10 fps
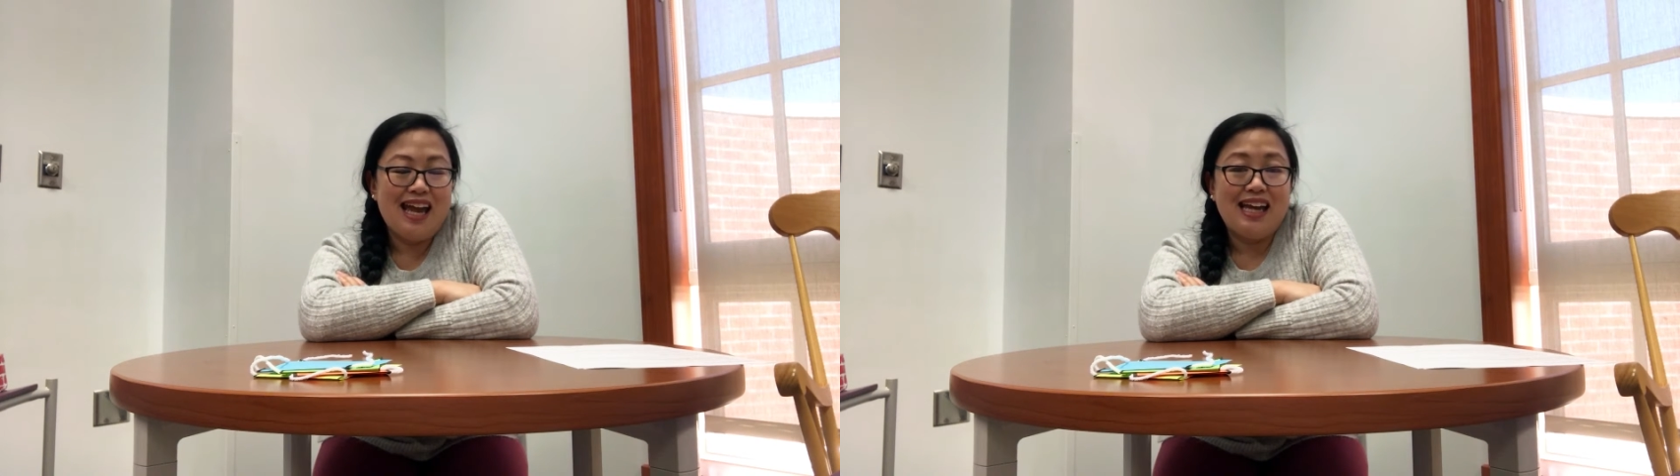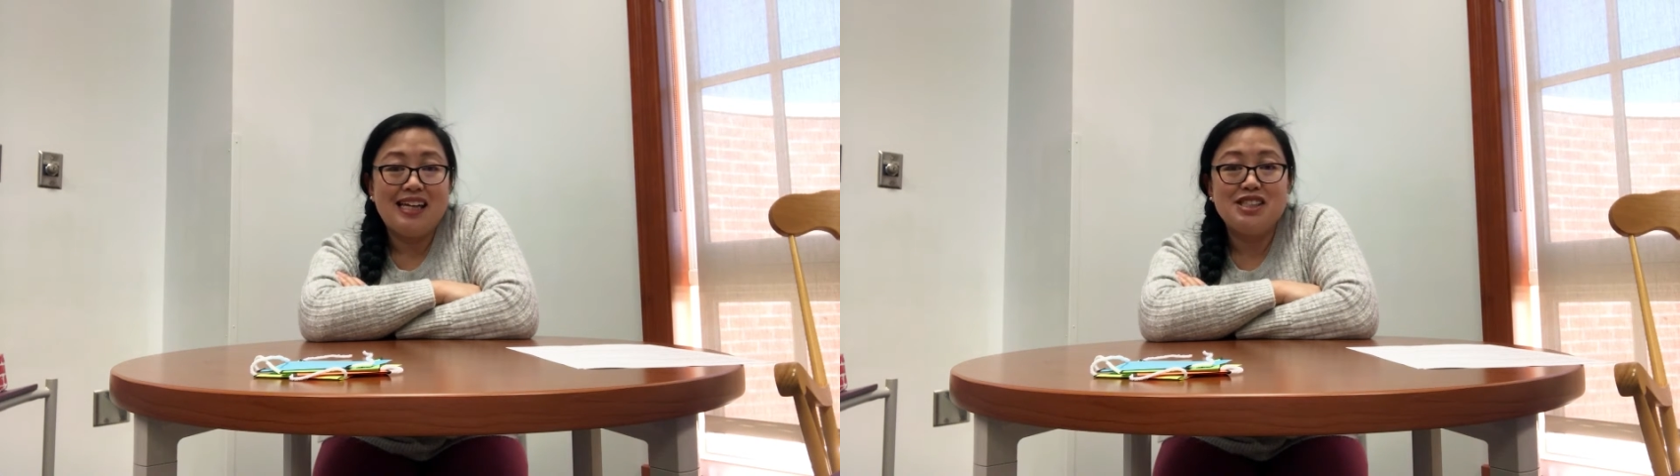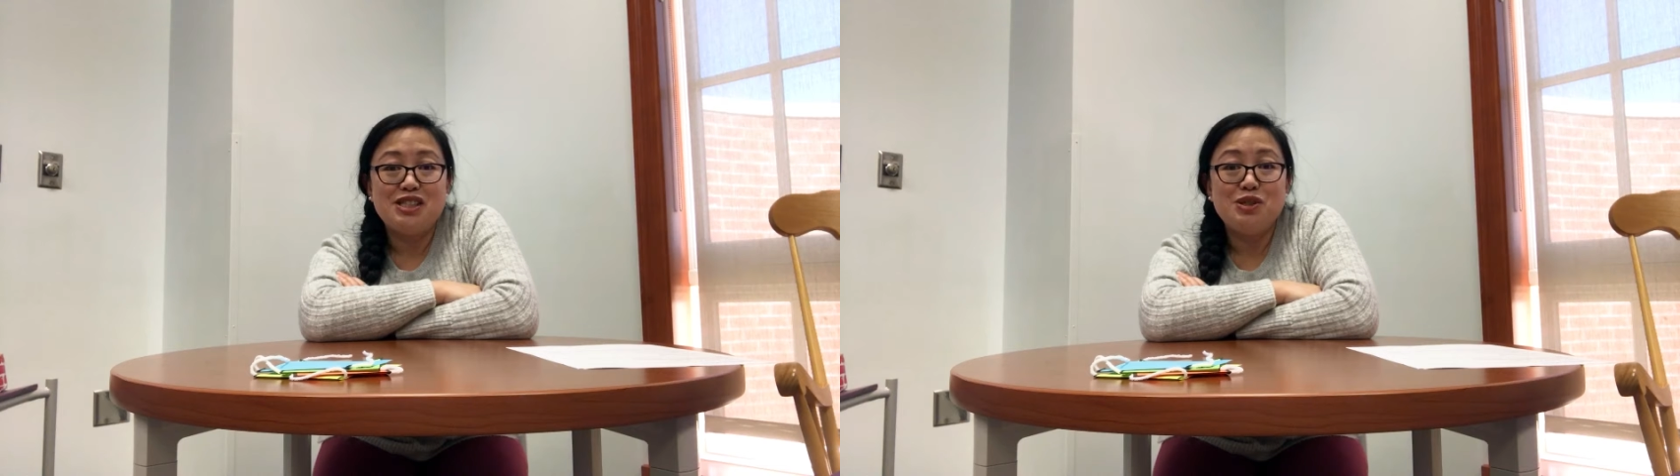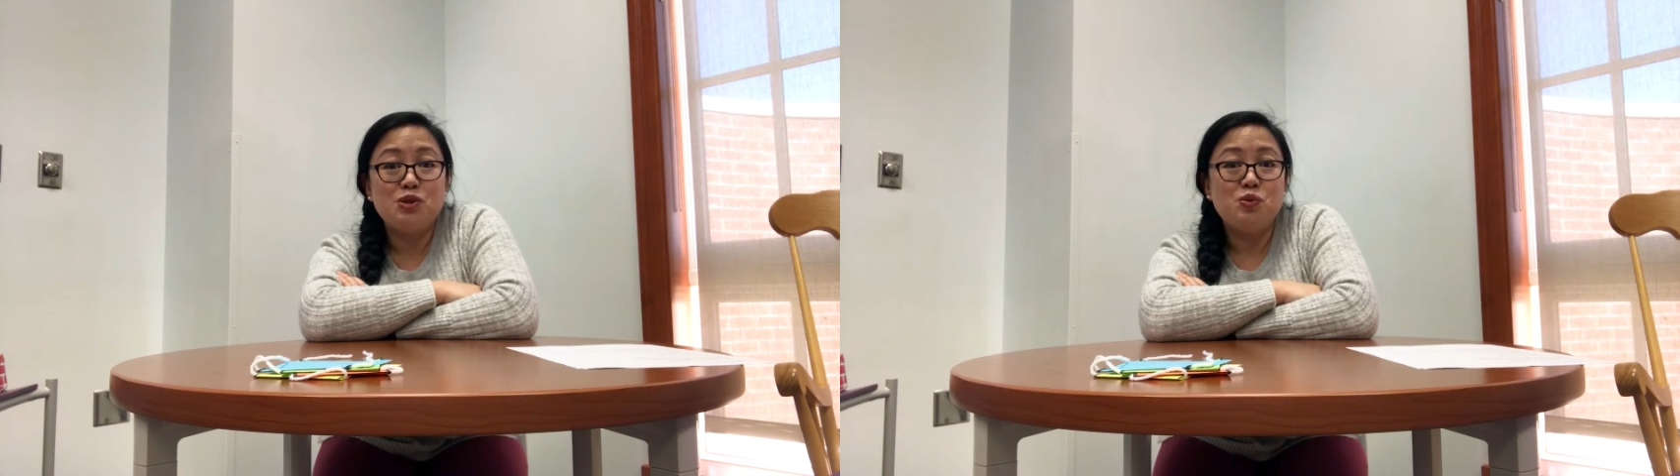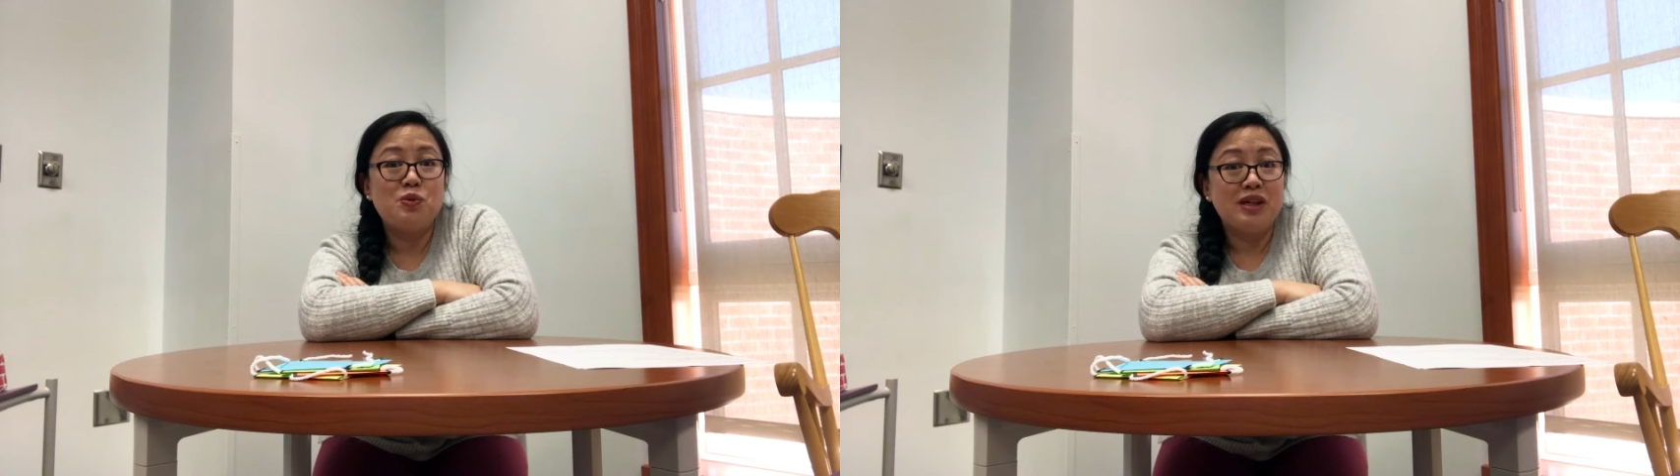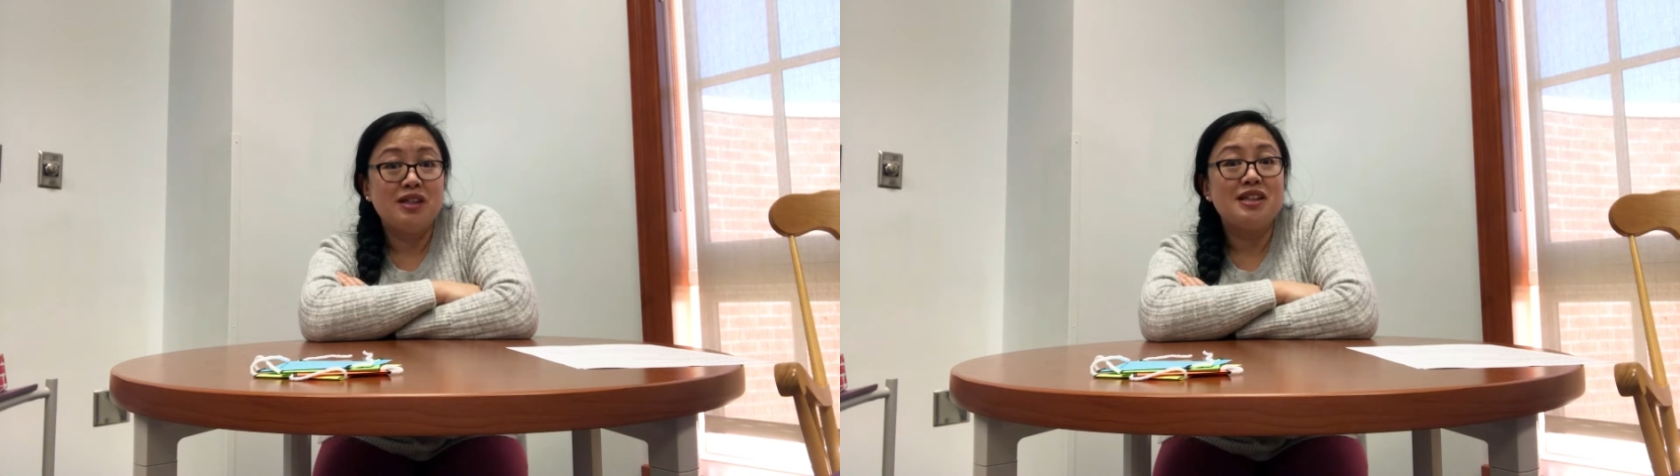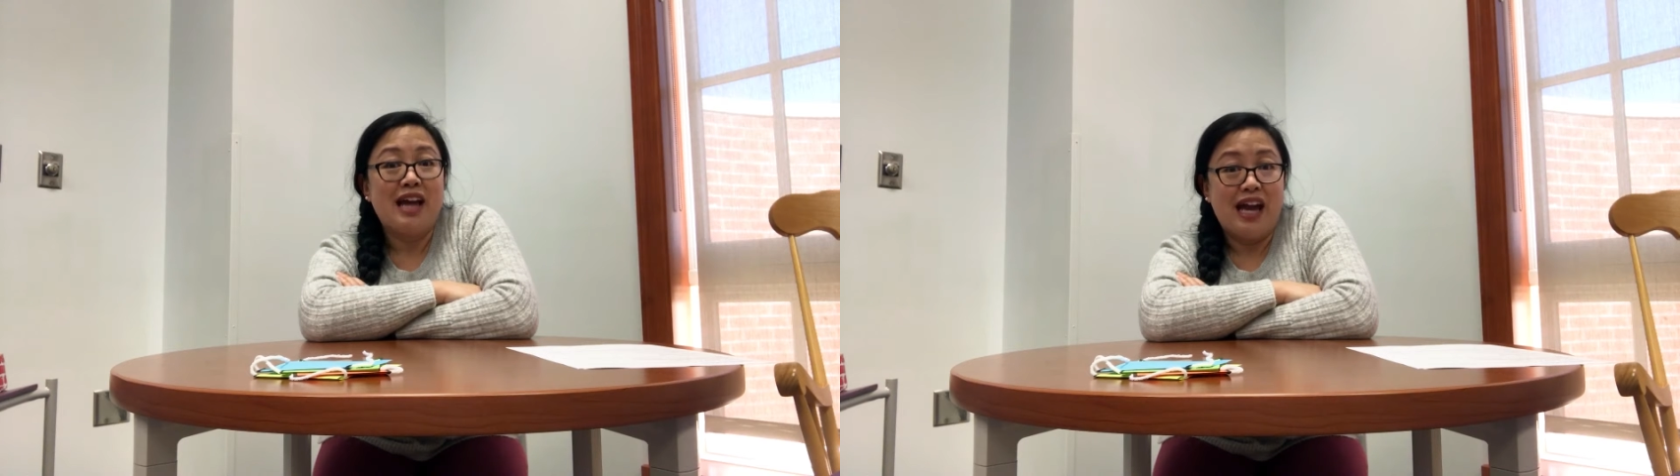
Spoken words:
And you will